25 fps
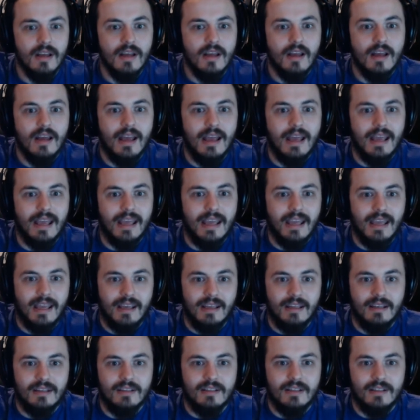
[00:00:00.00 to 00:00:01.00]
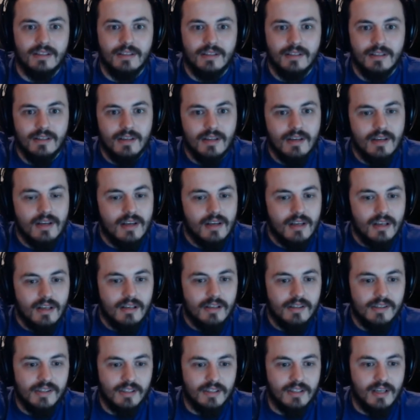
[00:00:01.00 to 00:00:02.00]
and
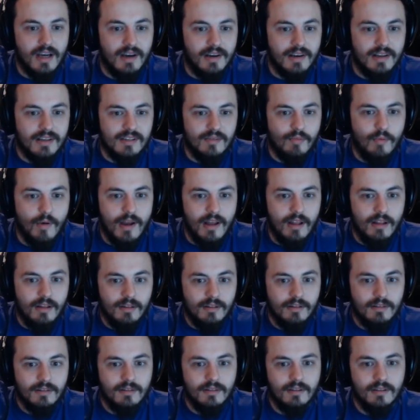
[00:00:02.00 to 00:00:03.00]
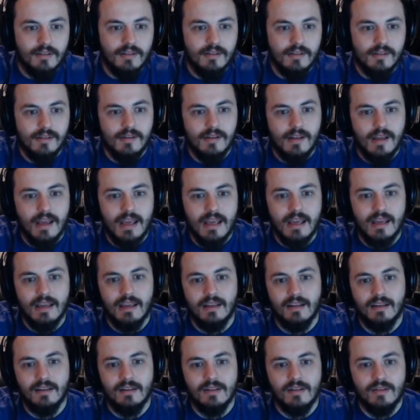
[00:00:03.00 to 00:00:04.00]
Zatanna as well.
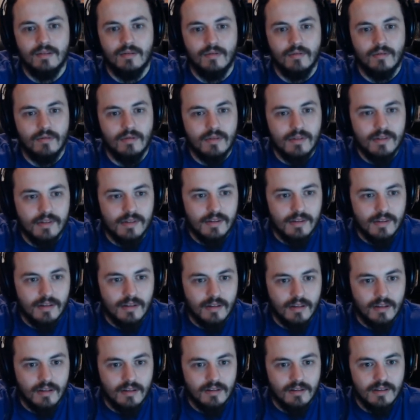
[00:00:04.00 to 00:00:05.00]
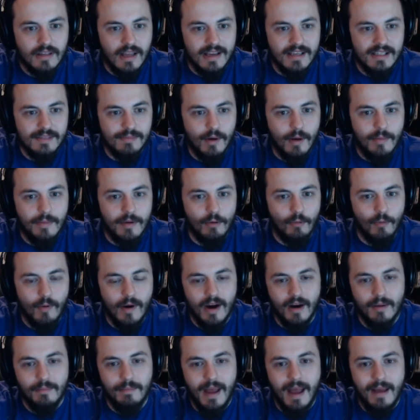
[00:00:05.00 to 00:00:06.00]
And nice moment
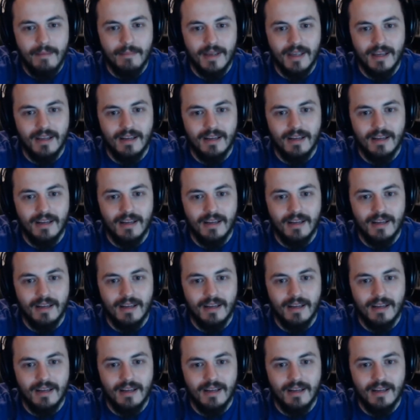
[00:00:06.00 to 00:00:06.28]
where Batman...